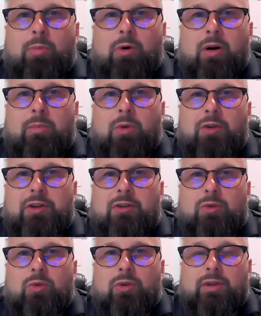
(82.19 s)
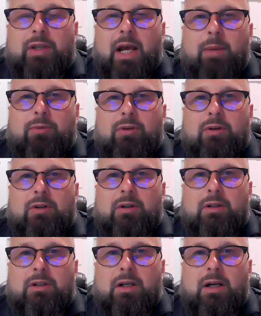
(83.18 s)
bought a multi-tool
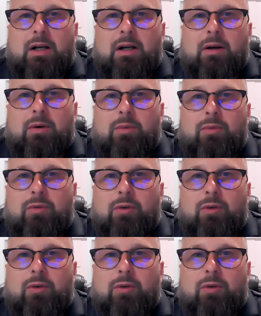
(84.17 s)
adapter for